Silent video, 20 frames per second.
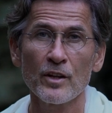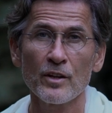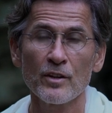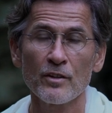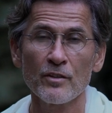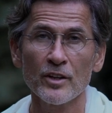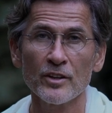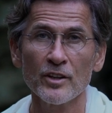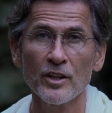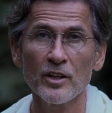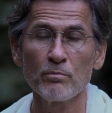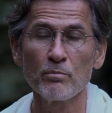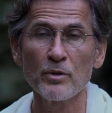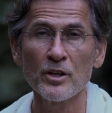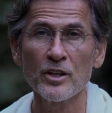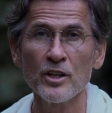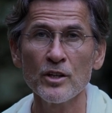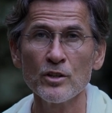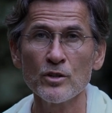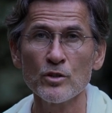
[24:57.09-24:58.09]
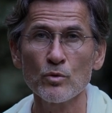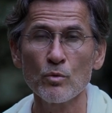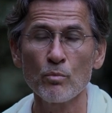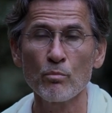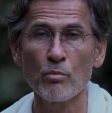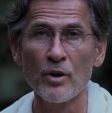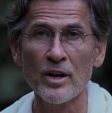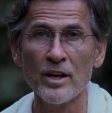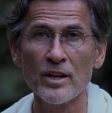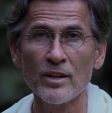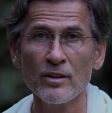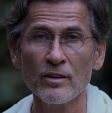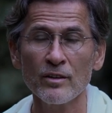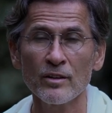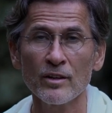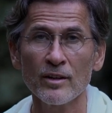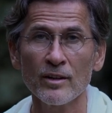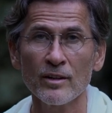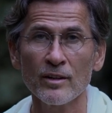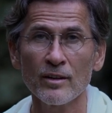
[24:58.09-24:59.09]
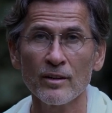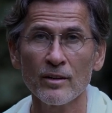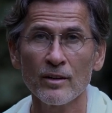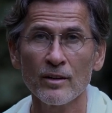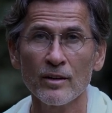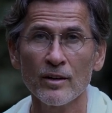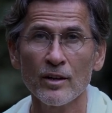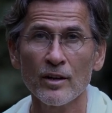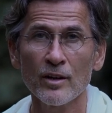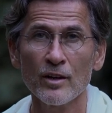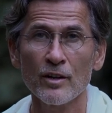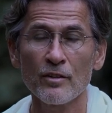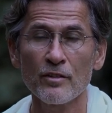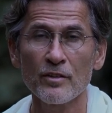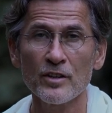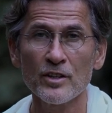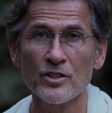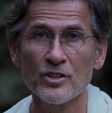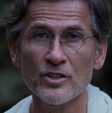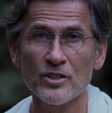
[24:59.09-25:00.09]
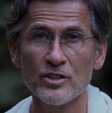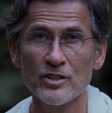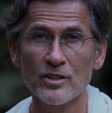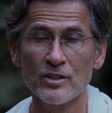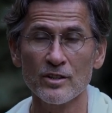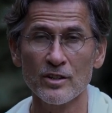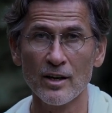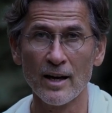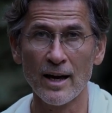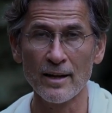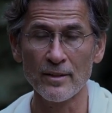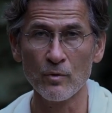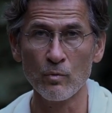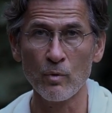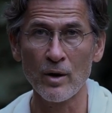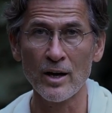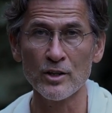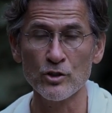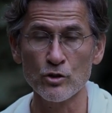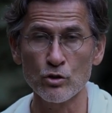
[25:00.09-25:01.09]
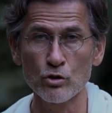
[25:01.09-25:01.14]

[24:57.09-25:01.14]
that it begins to bring this otherwise